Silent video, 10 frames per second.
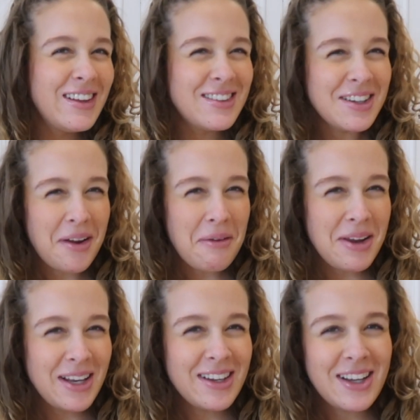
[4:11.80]
Do you know what I
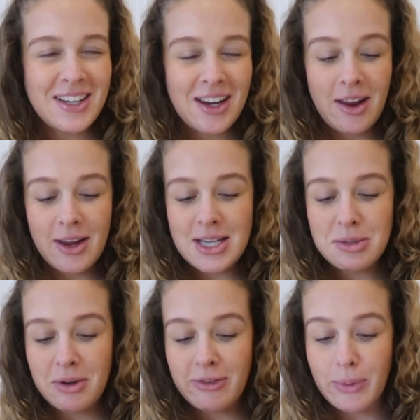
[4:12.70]
mean? I don't know, he's
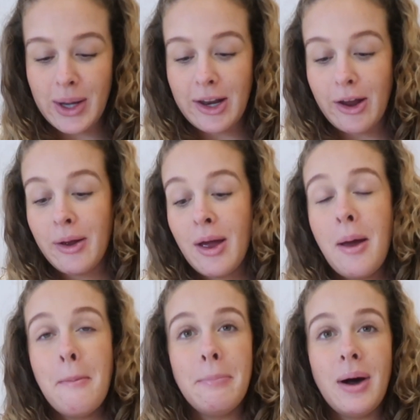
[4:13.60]
a bit of a weirdo,
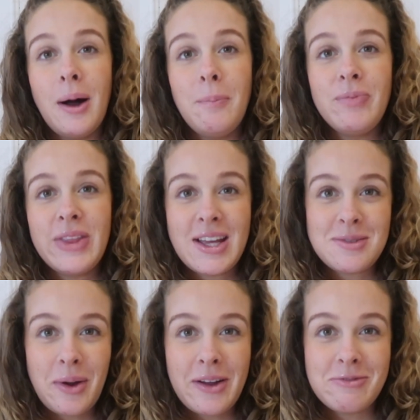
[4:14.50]
but
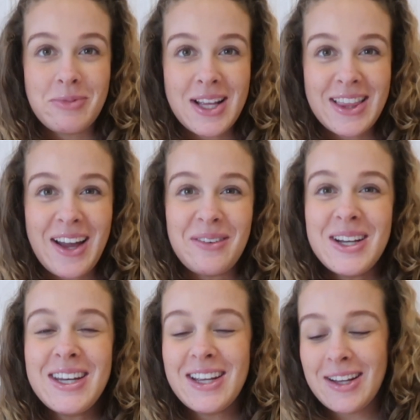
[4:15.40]
that's why I haven't picked that
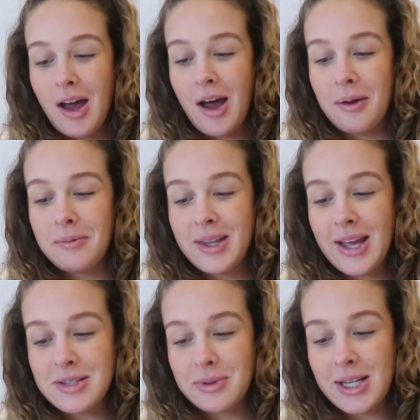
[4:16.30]
one.
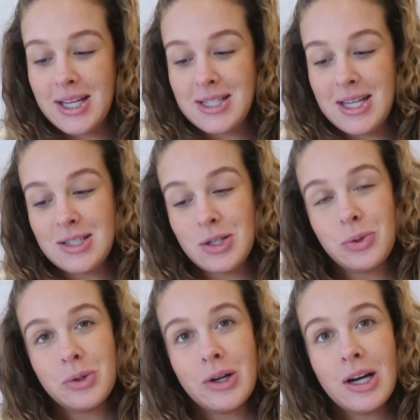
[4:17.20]
Next one is
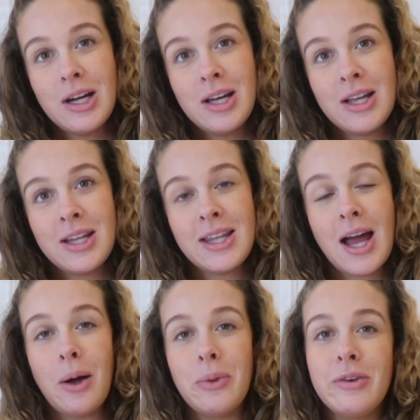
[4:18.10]
Isadora.
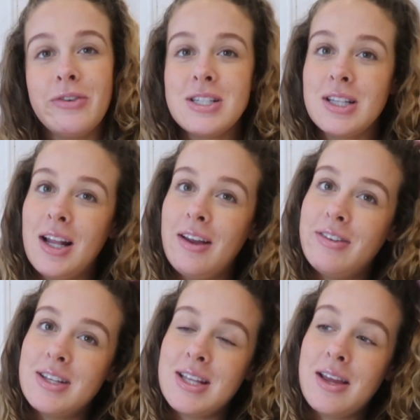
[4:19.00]
Now, the reason I love
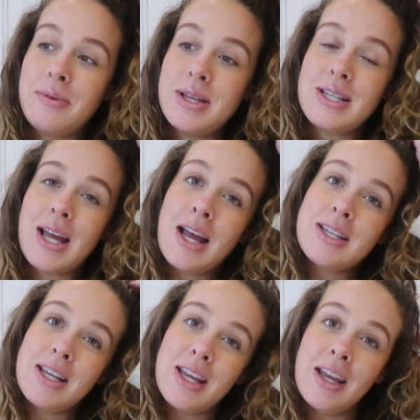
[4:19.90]
this name is
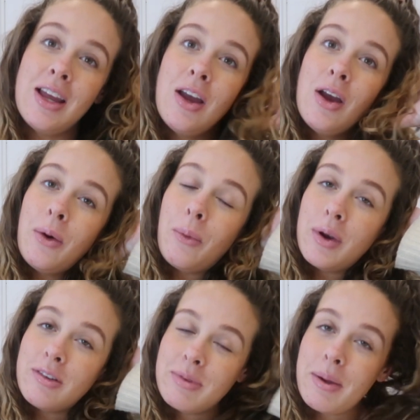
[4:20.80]
actually
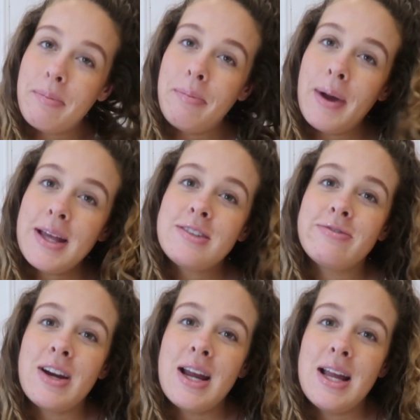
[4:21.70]
one of my best
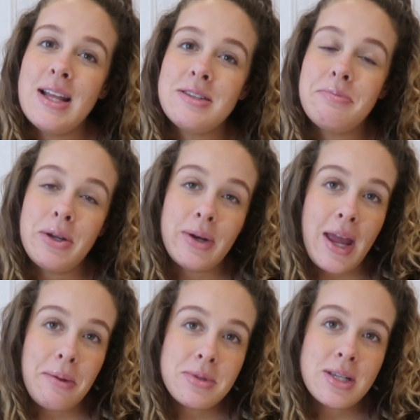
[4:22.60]
friend's middle
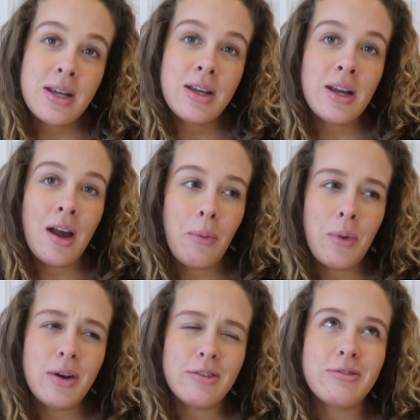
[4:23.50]
names.
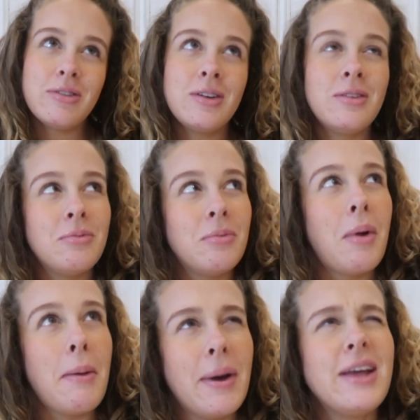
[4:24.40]
One of
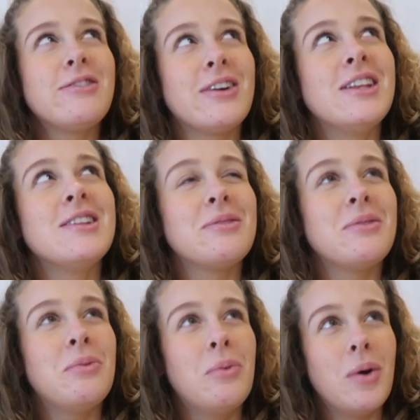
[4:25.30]

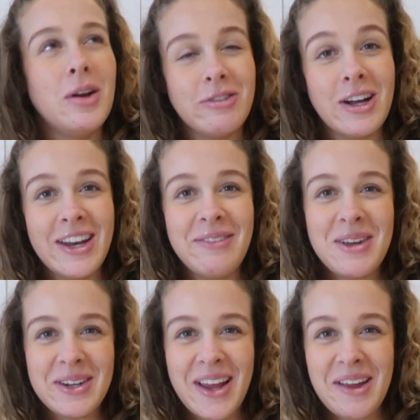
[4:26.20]
her
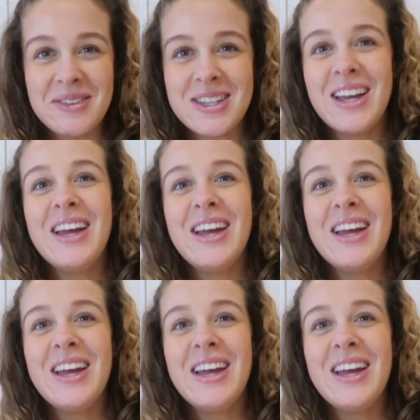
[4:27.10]
middle names.